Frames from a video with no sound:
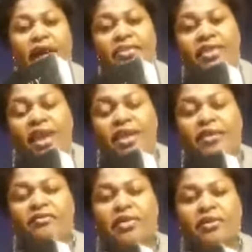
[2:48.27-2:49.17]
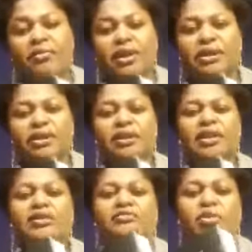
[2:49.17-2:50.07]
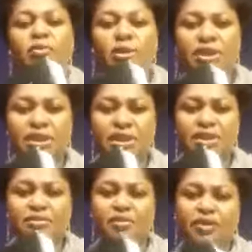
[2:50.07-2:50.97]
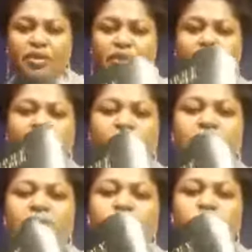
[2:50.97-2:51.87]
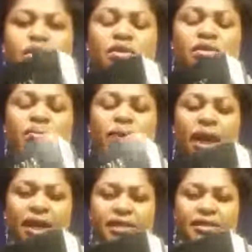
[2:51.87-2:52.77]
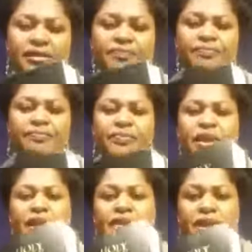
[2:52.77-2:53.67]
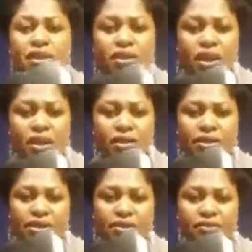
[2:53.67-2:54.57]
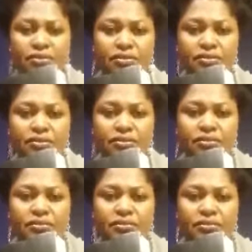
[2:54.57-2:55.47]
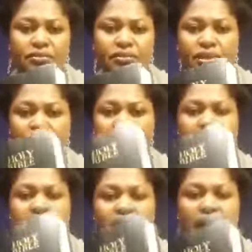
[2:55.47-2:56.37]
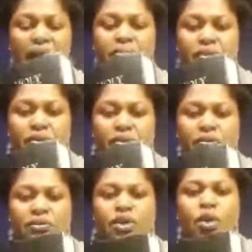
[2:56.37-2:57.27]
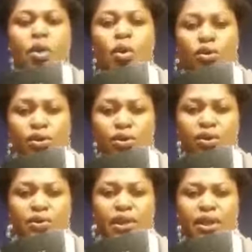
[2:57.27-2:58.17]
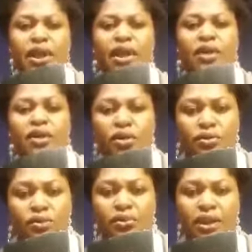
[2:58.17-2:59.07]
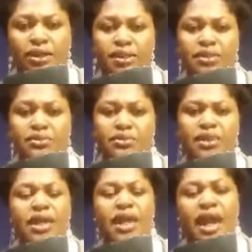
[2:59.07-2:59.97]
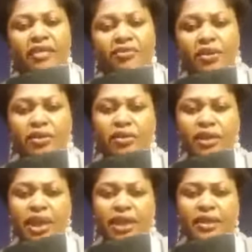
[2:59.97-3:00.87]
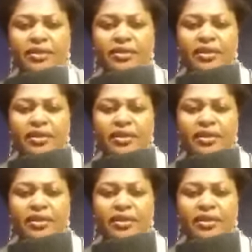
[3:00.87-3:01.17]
I thank you very much for watching this video. Please do not replace technology. This is the Bible. Hold on to it, and God will bless you. Have a good day.